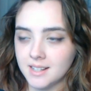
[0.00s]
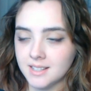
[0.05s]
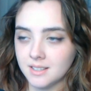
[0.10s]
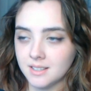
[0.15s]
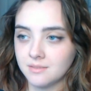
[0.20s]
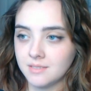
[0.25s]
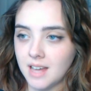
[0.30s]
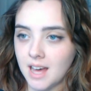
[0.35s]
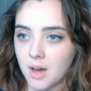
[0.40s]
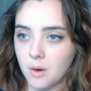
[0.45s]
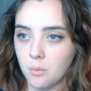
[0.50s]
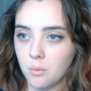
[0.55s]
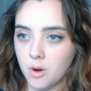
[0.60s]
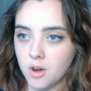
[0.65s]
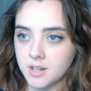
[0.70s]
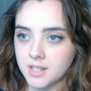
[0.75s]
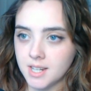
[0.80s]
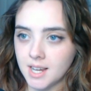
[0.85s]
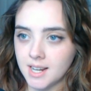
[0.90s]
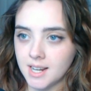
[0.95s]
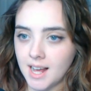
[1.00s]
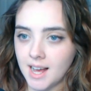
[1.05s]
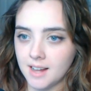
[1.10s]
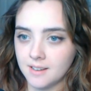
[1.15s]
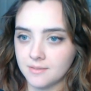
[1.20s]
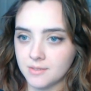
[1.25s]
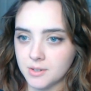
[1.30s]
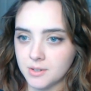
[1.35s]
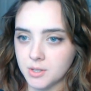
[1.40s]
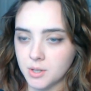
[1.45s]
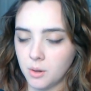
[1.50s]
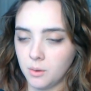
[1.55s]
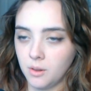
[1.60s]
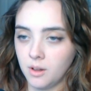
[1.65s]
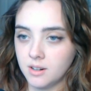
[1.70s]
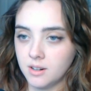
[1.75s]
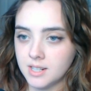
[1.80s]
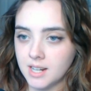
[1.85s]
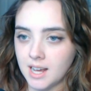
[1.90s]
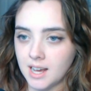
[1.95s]
of that want I'd had for so
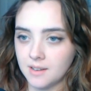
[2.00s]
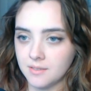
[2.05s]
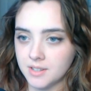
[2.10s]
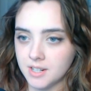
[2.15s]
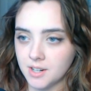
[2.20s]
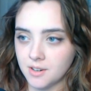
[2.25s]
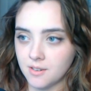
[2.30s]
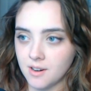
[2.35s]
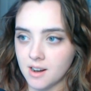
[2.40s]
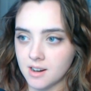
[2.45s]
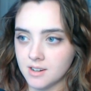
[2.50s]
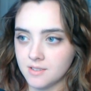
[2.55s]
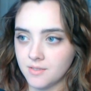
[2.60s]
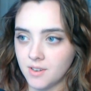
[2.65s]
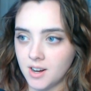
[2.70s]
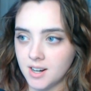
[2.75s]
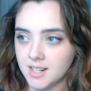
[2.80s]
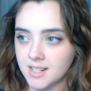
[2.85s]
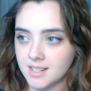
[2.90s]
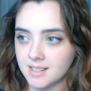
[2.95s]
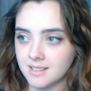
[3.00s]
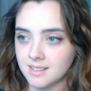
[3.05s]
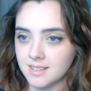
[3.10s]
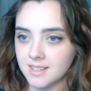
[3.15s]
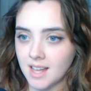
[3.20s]
long to have an interactive audience